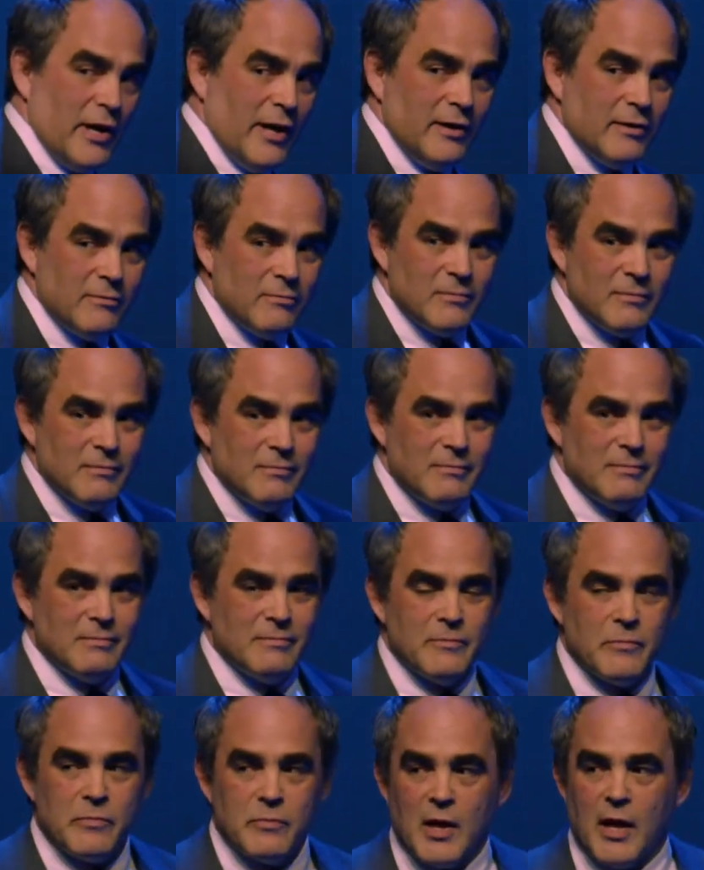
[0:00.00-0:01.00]
it.
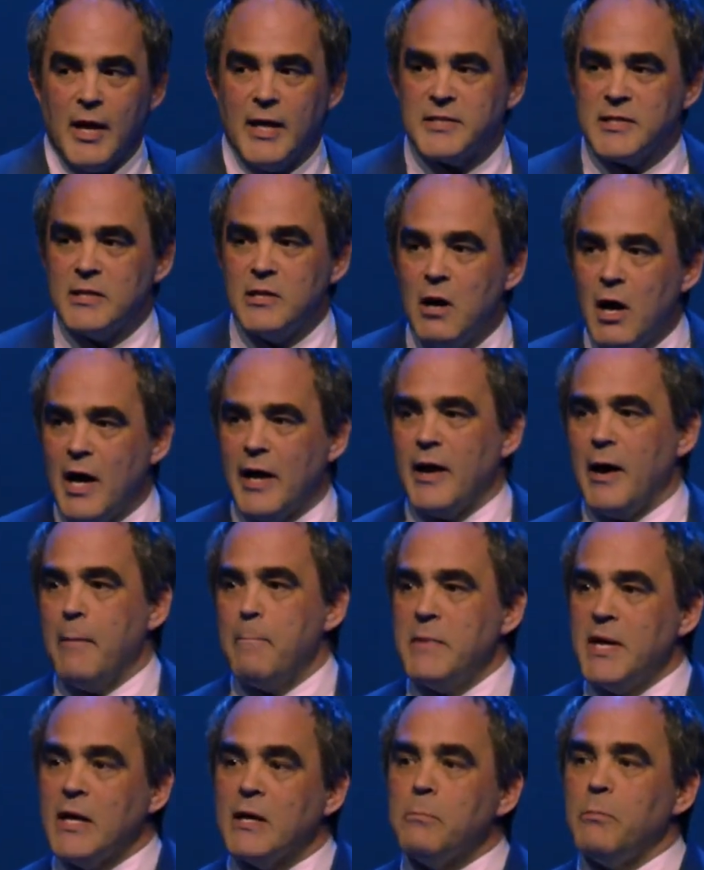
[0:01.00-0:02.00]
It's not
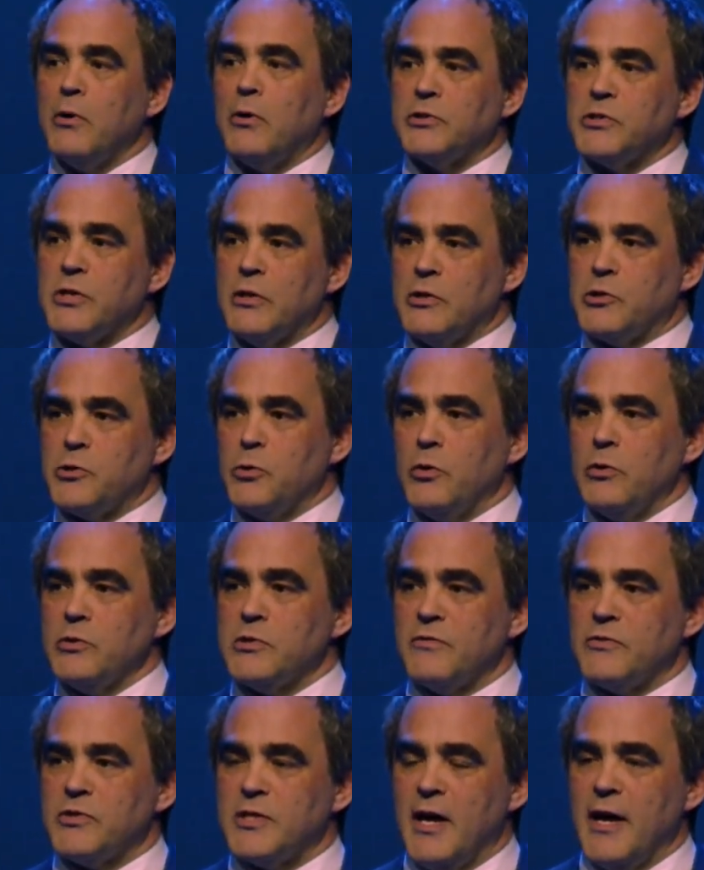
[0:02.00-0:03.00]
amenable to the tools
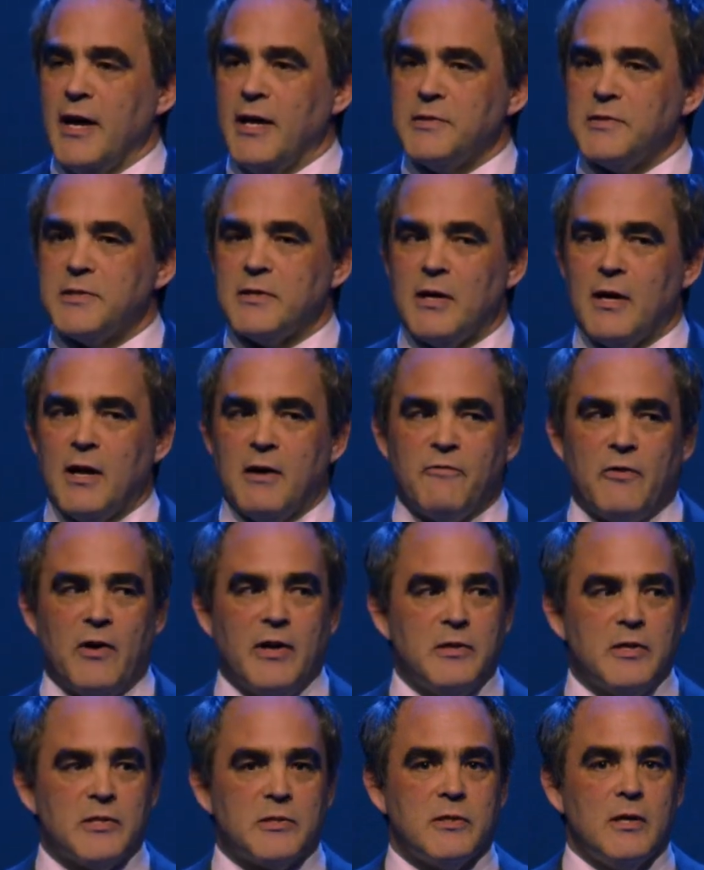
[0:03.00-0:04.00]
of science, and I
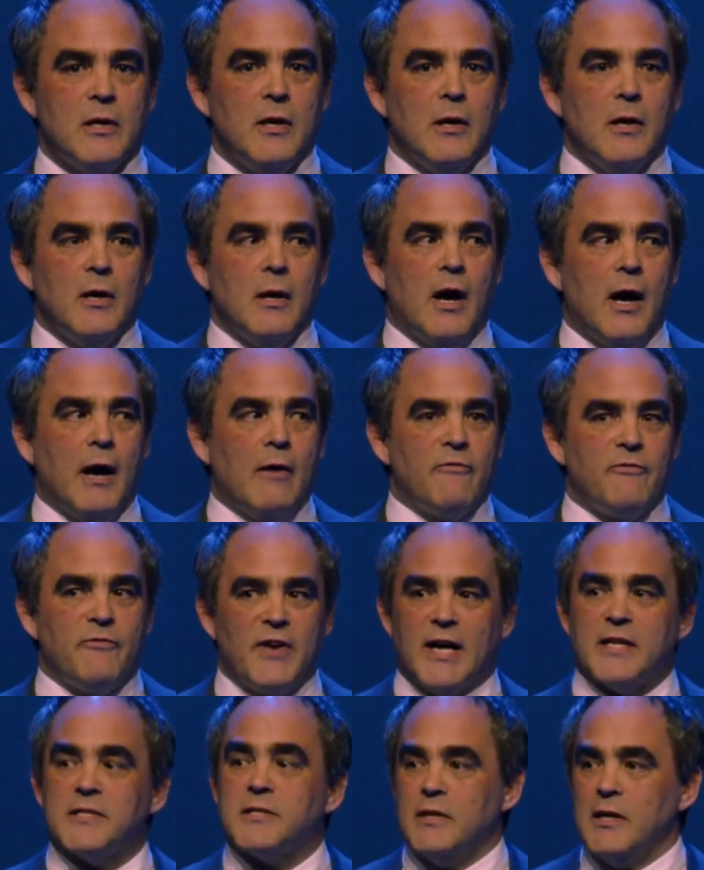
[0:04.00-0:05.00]
find this
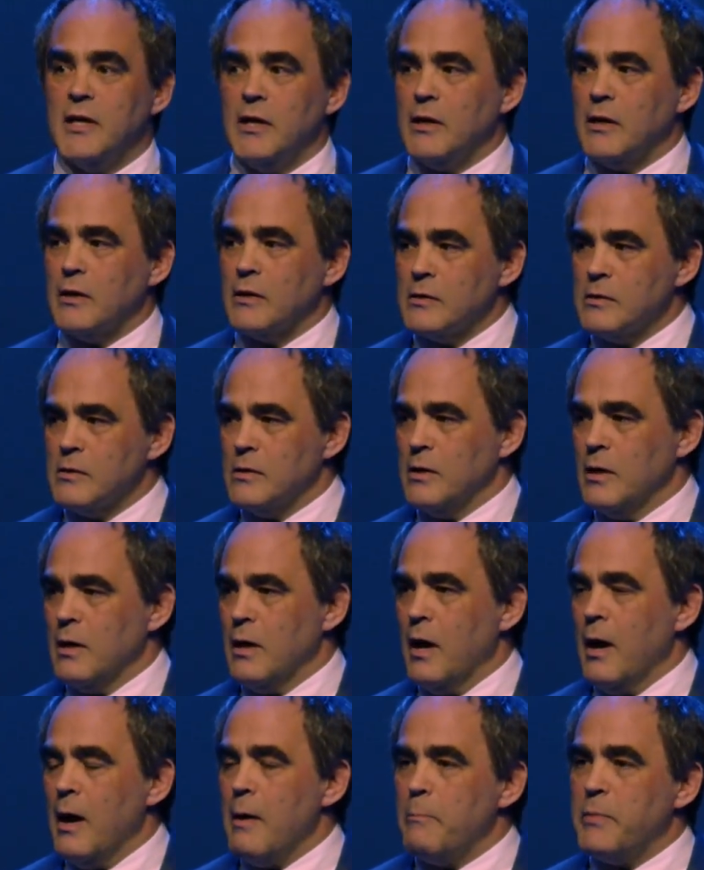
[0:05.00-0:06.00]
fascinating,
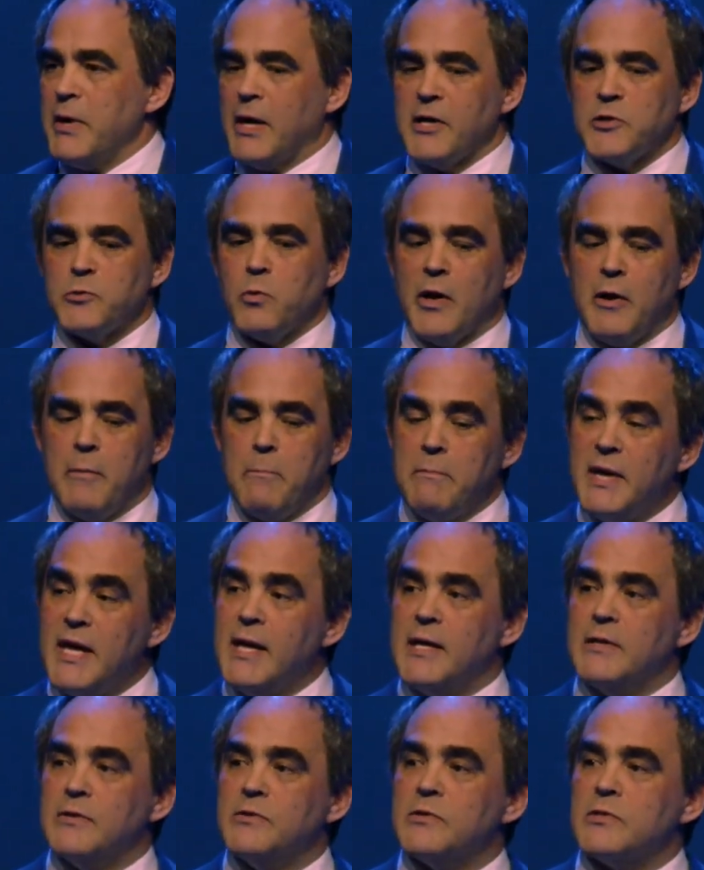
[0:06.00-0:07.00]
because what it
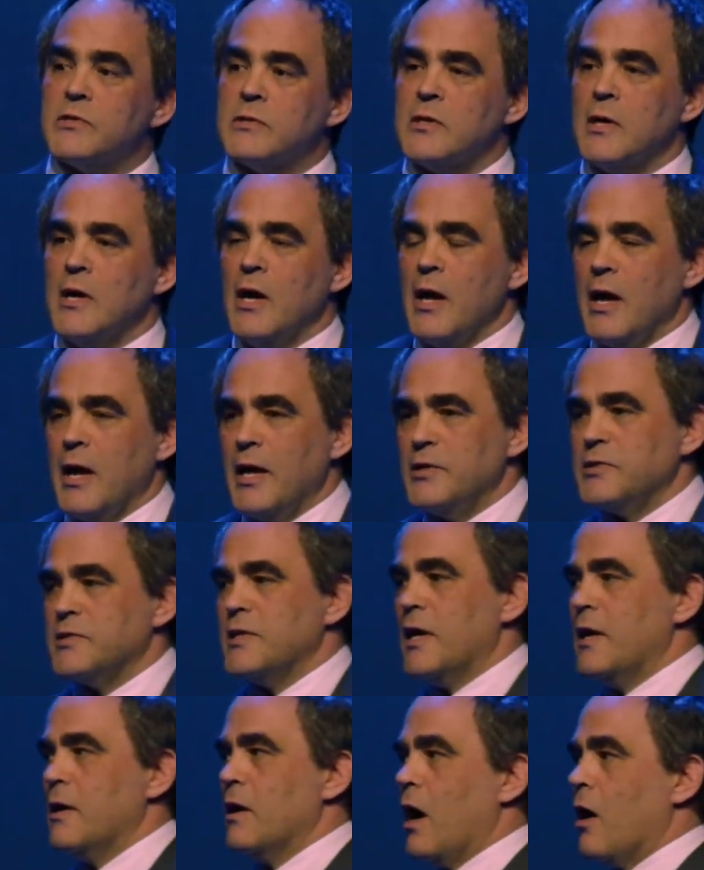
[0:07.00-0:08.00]
means is
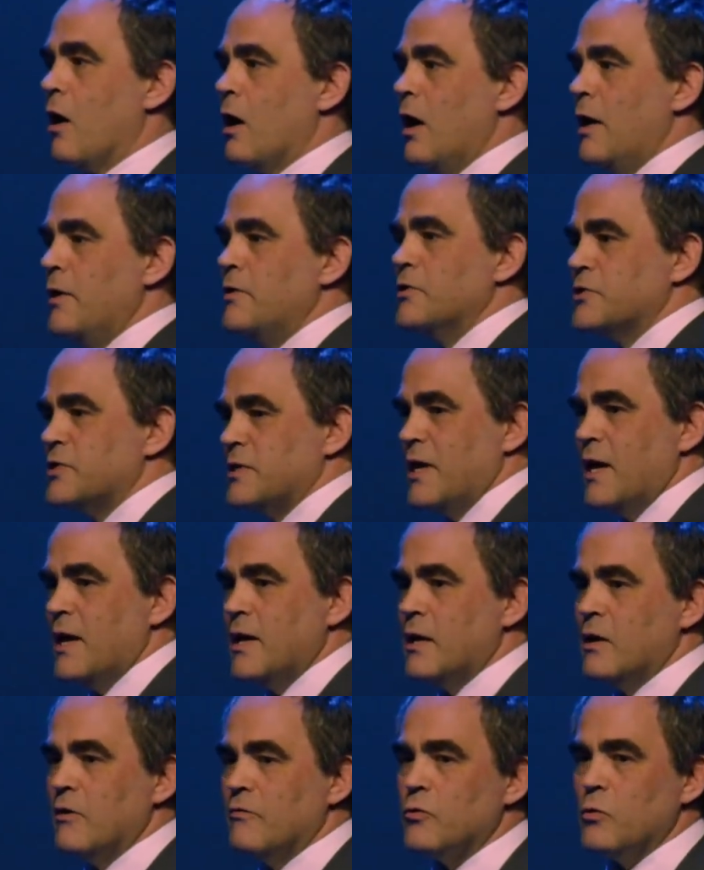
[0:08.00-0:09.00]
that our
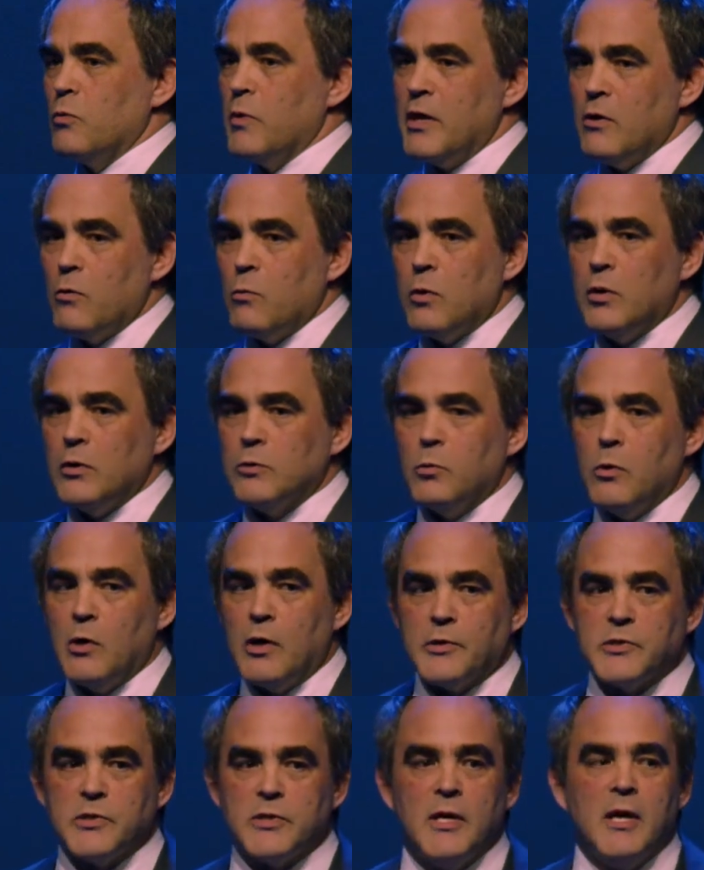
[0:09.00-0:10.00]
understanding of the way the world
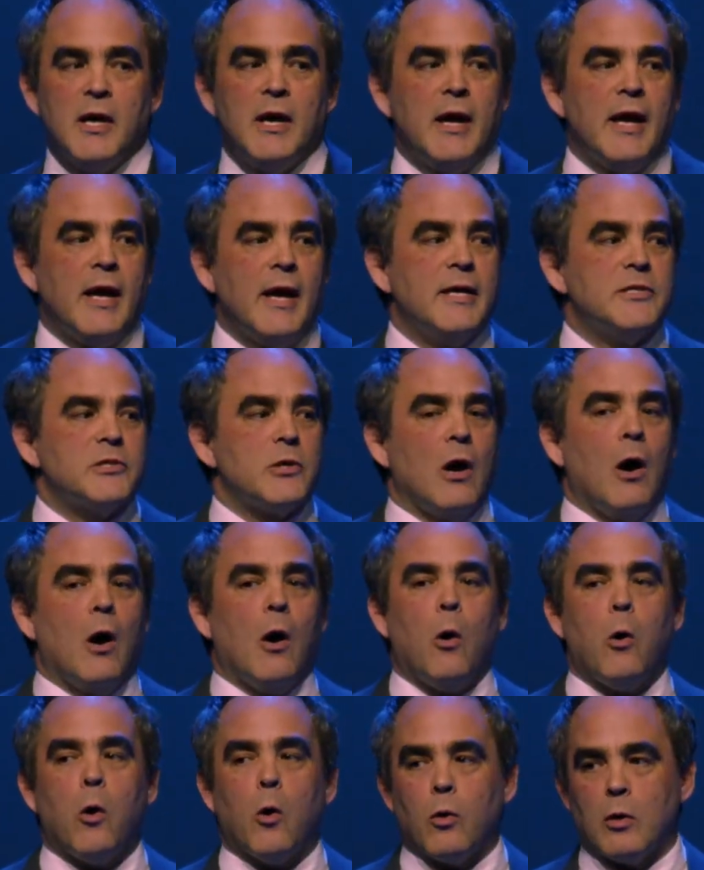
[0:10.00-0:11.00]
works is
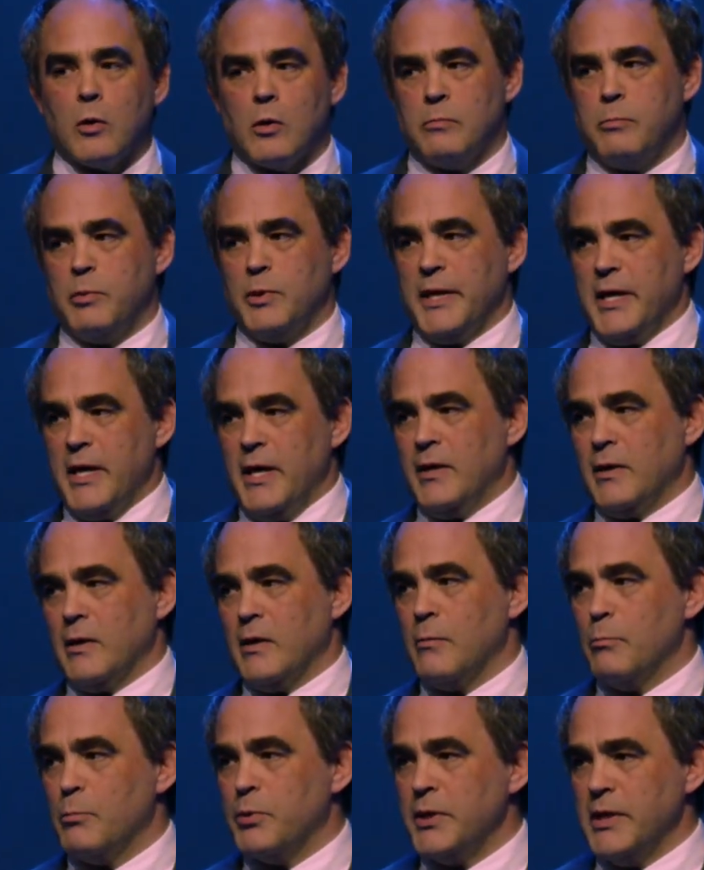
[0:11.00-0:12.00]
horribly
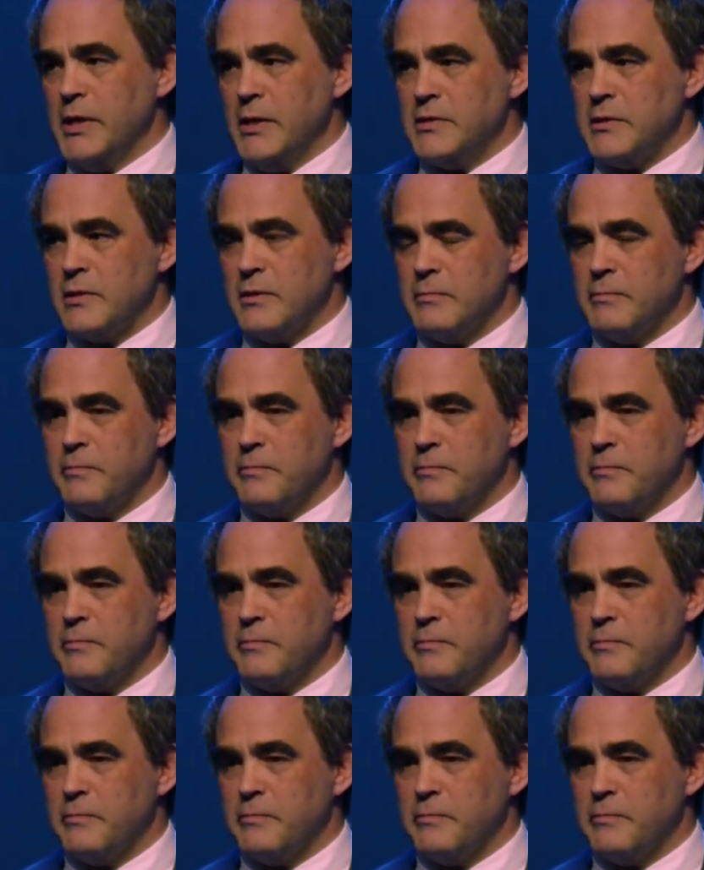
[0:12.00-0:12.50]
incomplete.